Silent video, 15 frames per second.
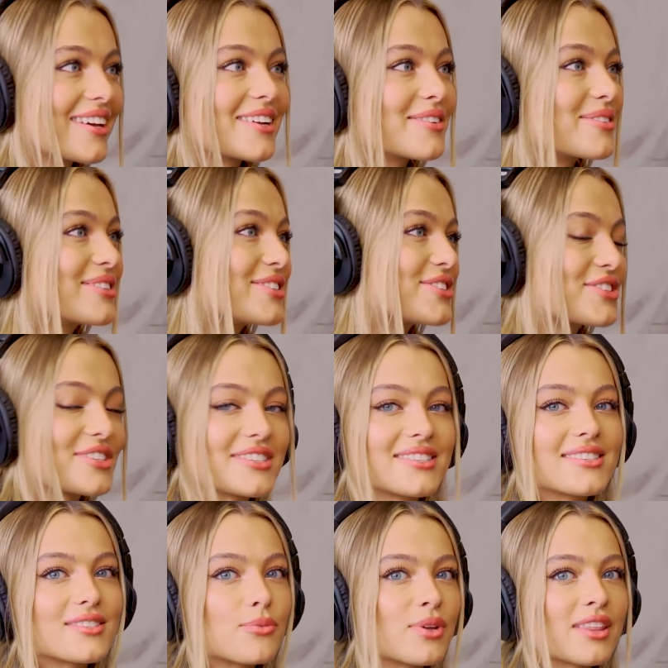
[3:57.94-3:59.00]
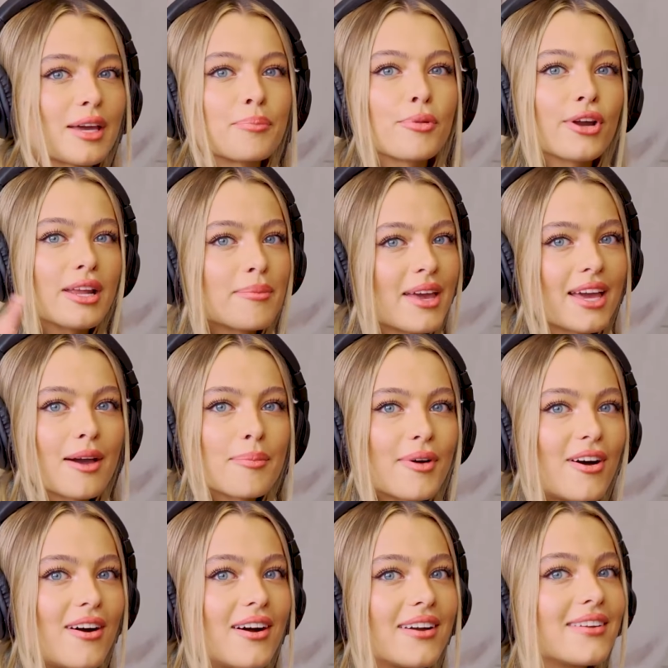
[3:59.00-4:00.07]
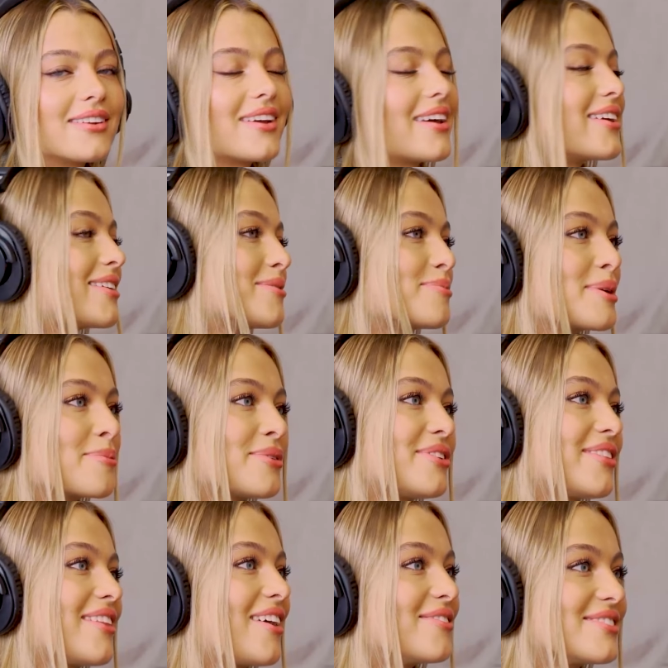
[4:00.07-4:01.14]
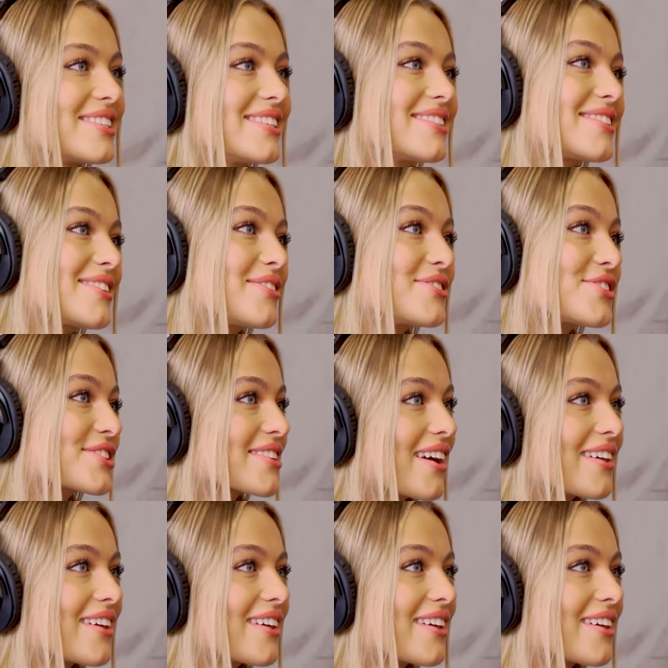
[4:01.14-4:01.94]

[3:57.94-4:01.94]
And it was just with like pretty makeup on and people loved it. So it just